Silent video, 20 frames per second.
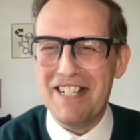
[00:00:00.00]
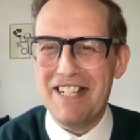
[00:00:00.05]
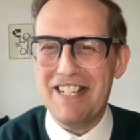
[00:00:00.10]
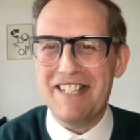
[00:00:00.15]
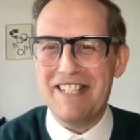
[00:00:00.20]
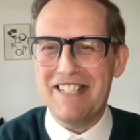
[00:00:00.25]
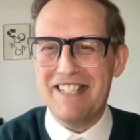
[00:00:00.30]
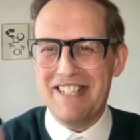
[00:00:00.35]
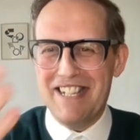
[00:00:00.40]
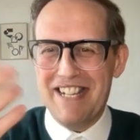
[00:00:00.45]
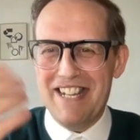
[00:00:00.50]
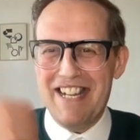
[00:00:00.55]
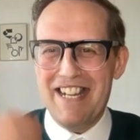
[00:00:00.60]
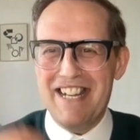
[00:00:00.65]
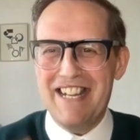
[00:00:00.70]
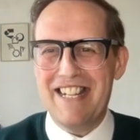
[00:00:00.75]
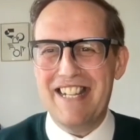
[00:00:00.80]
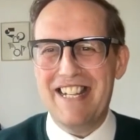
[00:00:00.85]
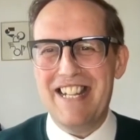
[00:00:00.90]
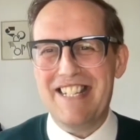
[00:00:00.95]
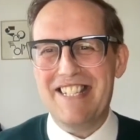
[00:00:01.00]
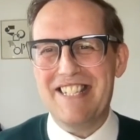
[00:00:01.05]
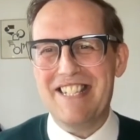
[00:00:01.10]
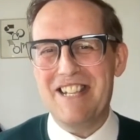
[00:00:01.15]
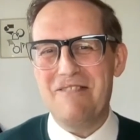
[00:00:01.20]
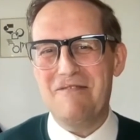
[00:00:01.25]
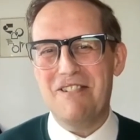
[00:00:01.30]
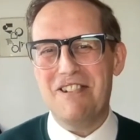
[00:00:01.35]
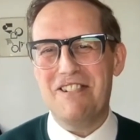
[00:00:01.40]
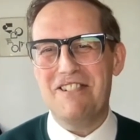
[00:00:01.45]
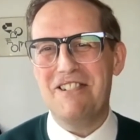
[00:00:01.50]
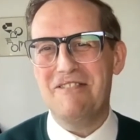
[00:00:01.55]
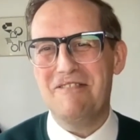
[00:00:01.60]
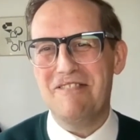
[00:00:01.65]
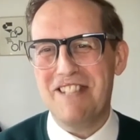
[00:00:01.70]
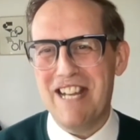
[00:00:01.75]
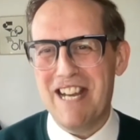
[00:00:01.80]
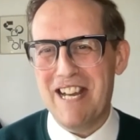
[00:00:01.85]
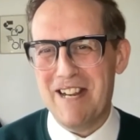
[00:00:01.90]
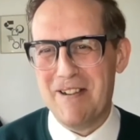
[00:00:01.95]
And uh, let's see what you do
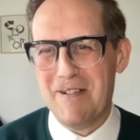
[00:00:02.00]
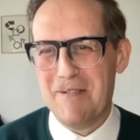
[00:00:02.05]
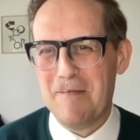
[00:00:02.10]
with that.